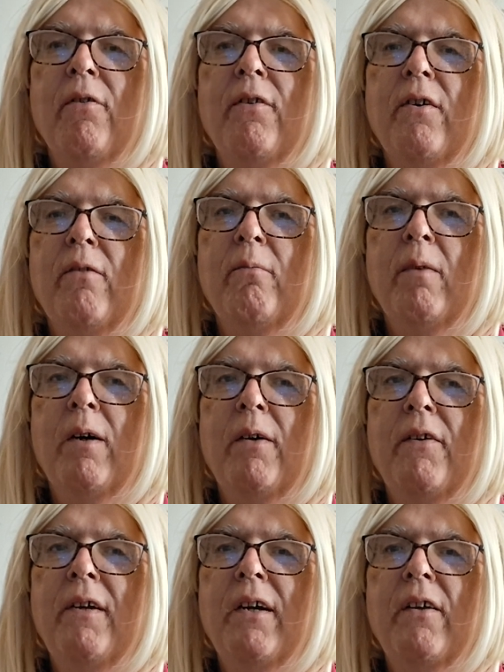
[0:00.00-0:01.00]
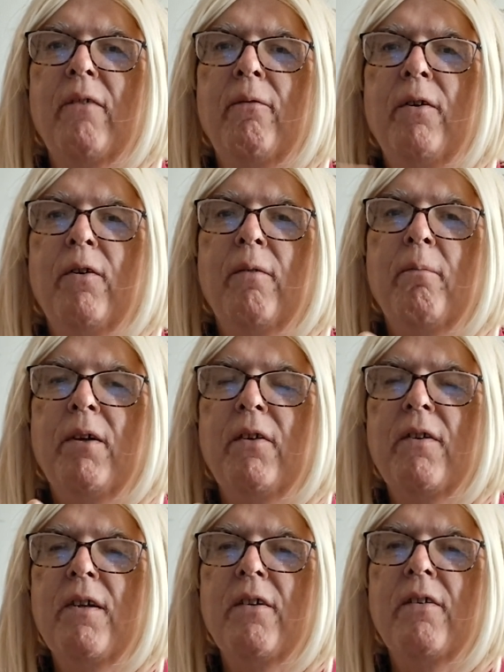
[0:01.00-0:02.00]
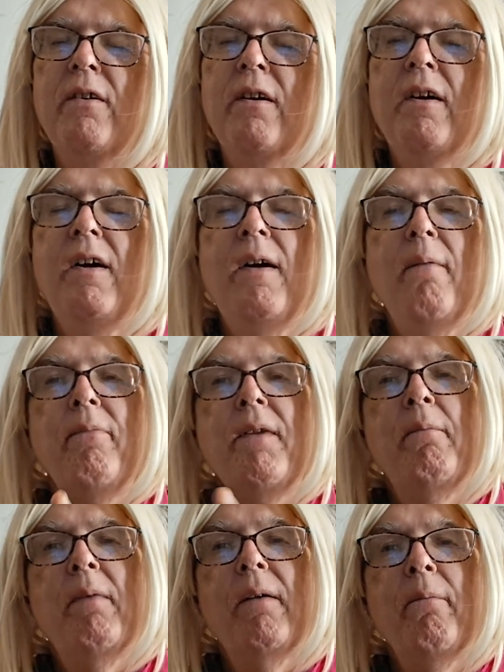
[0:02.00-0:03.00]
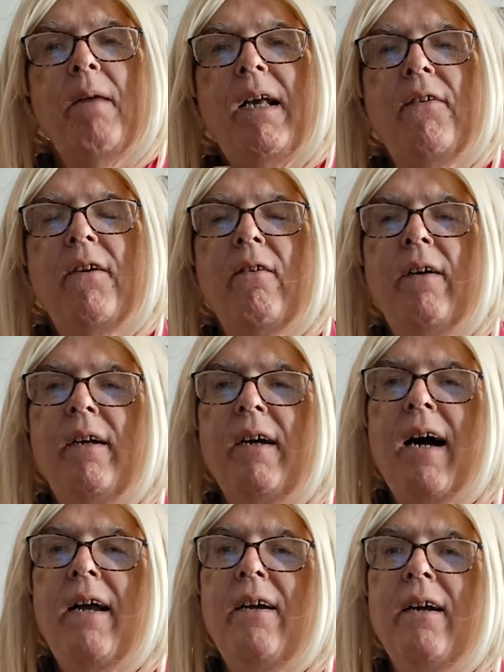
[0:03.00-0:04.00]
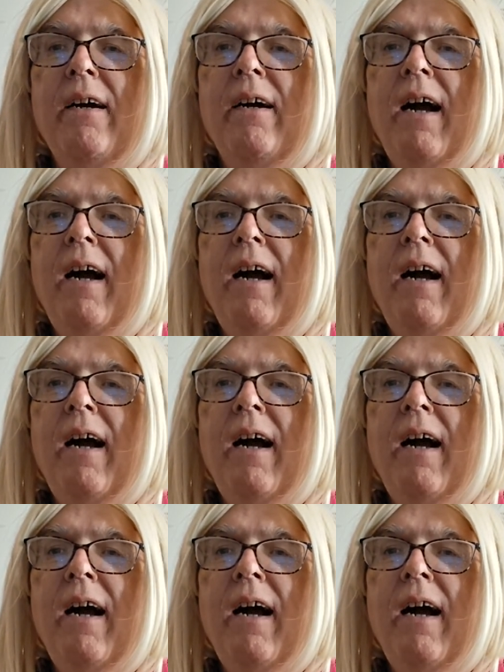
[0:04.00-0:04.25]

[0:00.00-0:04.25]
so six if you're in business. But basically, I